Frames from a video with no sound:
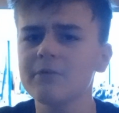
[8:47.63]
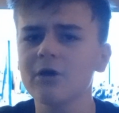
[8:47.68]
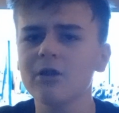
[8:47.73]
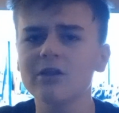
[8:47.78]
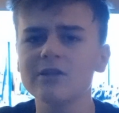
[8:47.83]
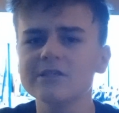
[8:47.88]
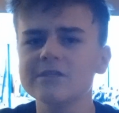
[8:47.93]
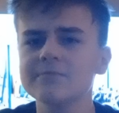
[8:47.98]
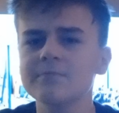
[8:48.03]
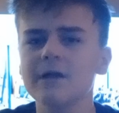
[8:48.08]

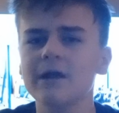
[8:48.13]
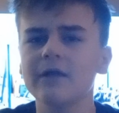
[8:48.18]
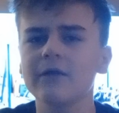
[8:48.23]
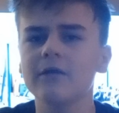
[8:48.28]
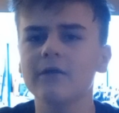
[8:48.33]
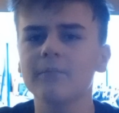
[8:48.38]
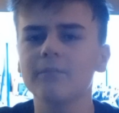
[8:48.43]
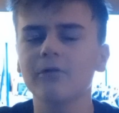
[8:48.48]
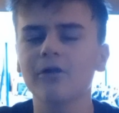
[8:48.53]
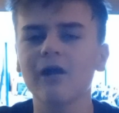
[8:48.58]
miles
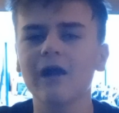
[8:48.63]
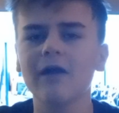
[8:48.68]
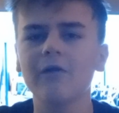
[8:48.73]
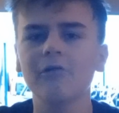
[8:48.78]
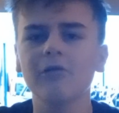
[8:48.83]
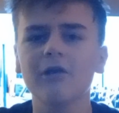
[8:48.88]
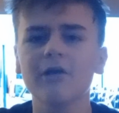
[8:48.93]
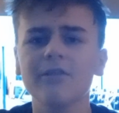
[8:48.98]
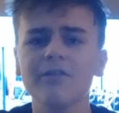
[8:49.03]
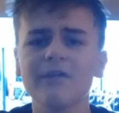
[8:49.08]
per
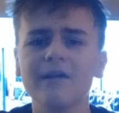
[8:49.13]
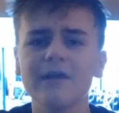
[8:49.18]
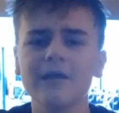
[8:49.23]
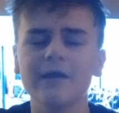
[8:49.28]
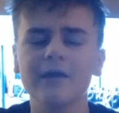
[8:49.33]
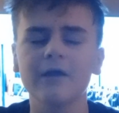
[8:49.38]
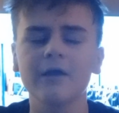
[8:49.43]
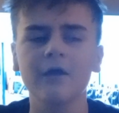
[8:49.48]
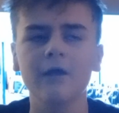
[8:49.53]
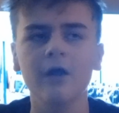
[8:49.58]
hour, I
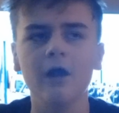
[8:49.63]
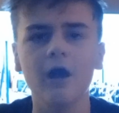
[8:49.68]
think.